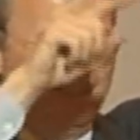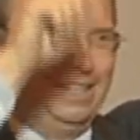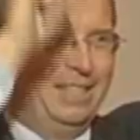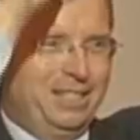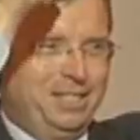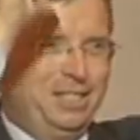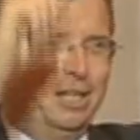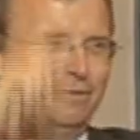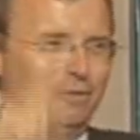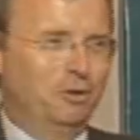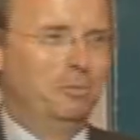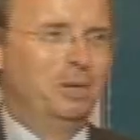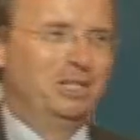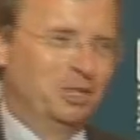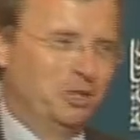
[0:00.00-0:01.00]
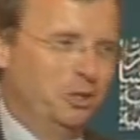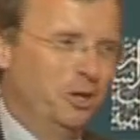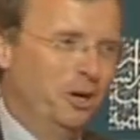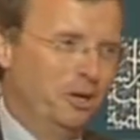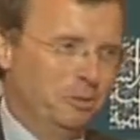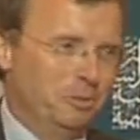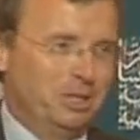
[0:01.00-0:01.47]
And the CFO makes a good
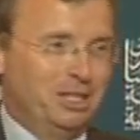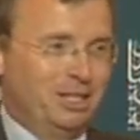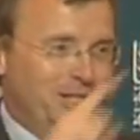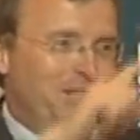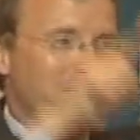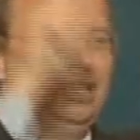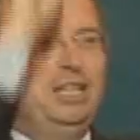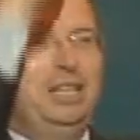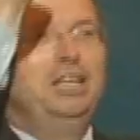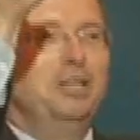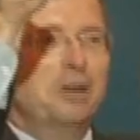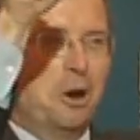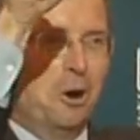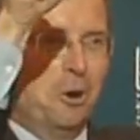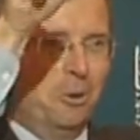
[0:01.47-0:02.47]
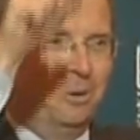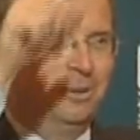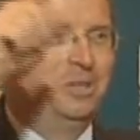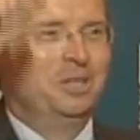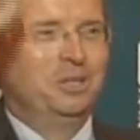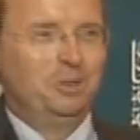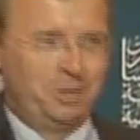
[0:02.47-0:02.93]
argument to the CEO,
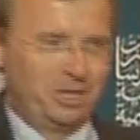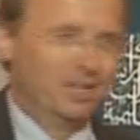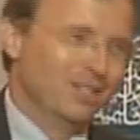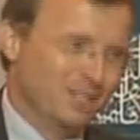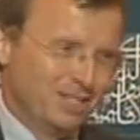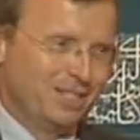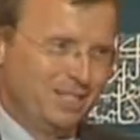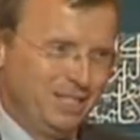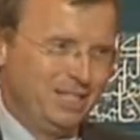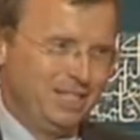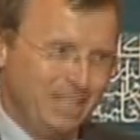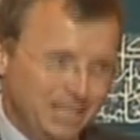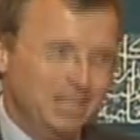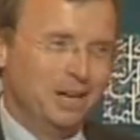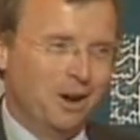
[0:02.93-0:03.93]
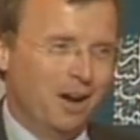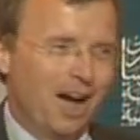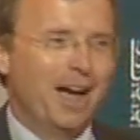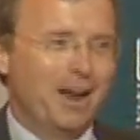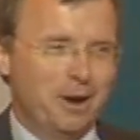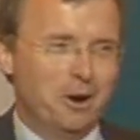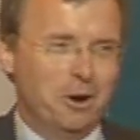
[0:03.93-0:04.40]
who tells the
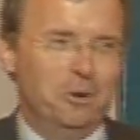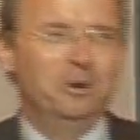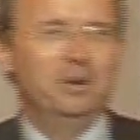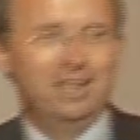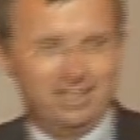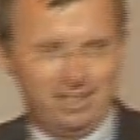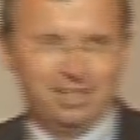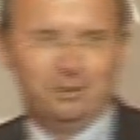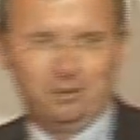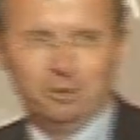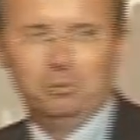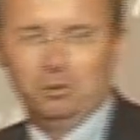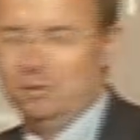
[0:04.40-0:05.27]
CIO that they're